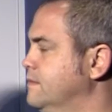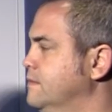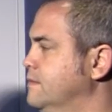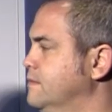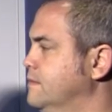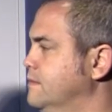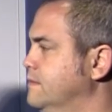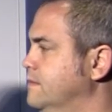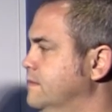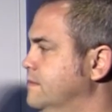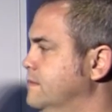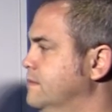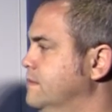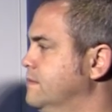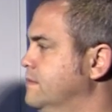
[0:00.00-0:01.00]

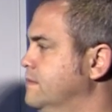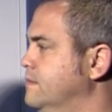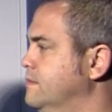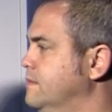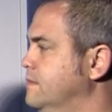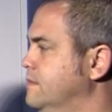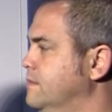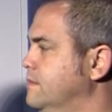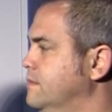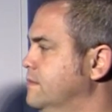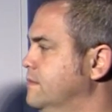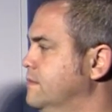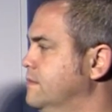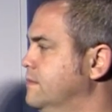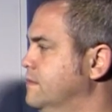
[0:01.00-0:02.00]

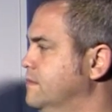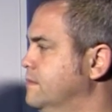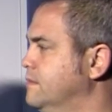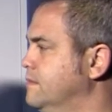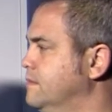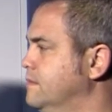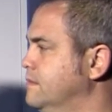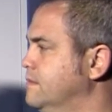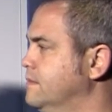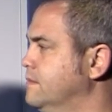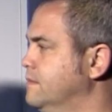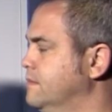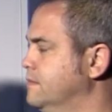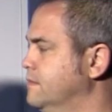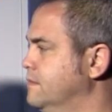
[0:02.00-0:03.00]

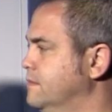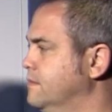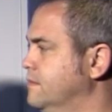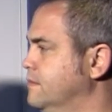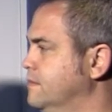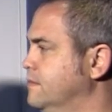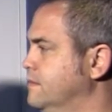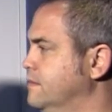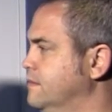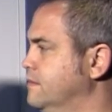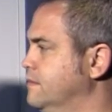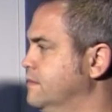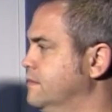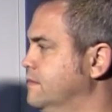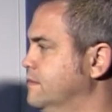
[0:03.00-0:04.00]

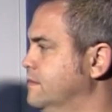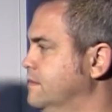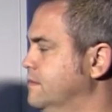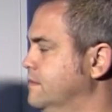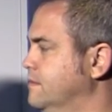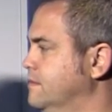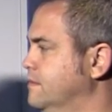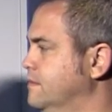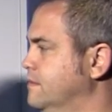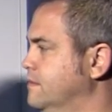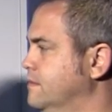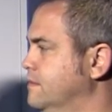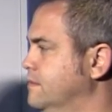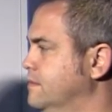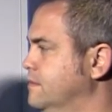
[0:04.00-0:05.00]

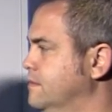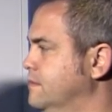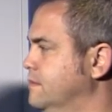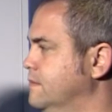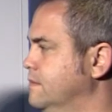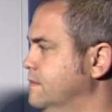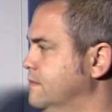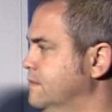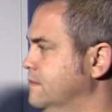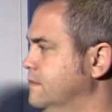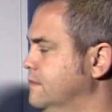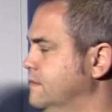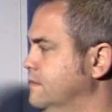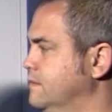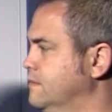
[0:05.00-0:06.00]

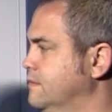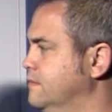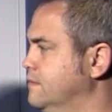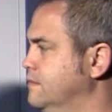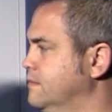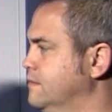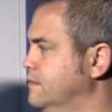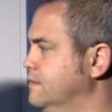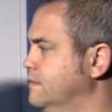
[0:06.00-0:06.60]
The person shown says nothing.